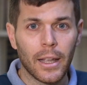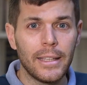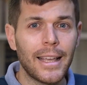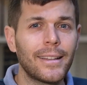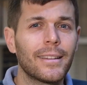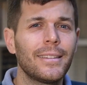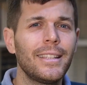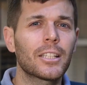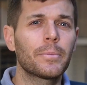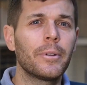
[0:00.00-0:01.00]
Yet,
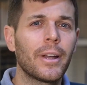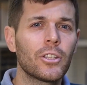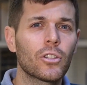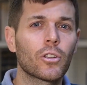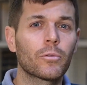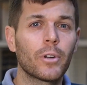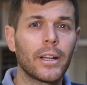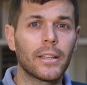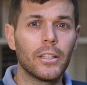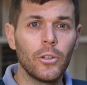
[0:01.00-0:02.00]
the aspirations of
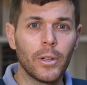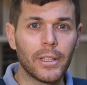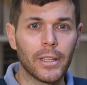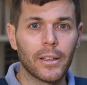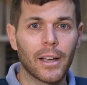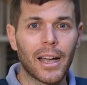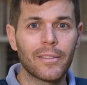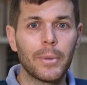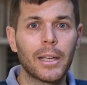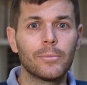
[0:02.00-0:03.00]
greater unity
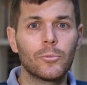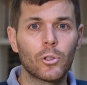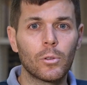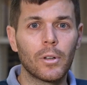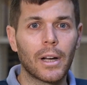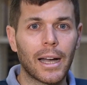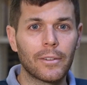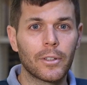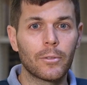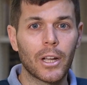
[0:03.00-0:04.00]
have become true
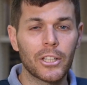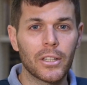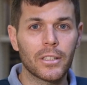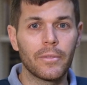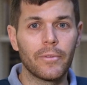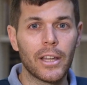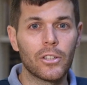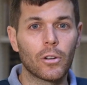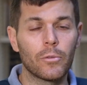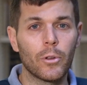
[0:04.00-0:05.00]
after Russia's
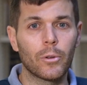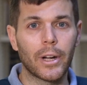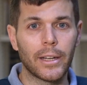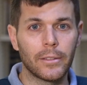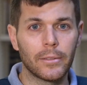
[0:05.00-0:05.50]
invasion of Ukraine.